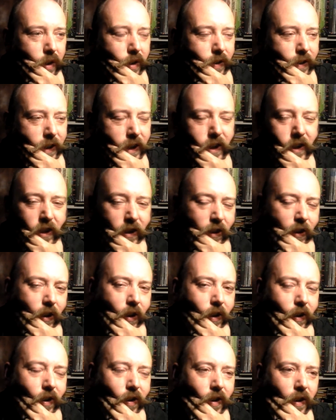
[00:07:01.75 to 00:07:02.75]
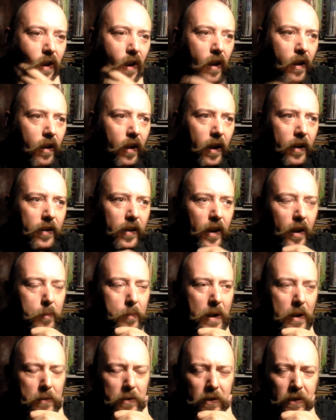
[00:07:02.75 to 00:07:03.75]
and teeth hurt. I had to get a
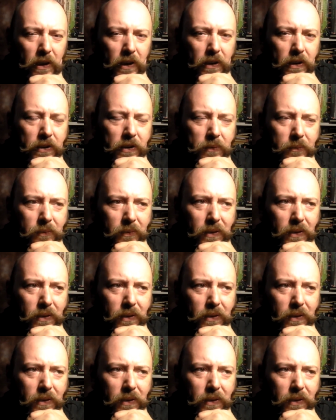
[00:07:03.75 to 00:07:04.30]
mouth guard.